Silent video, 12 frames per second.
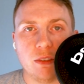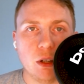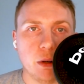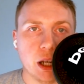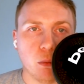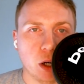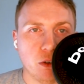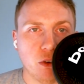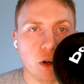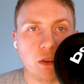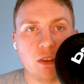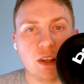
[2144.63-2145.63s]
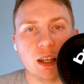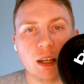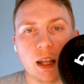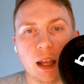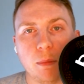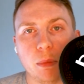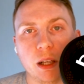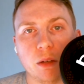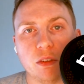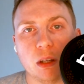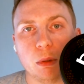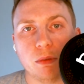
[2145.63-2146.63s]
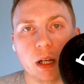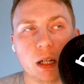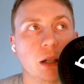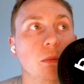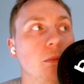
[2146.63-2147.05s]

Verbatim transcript: You only had 1 shot in that playoff semi-final.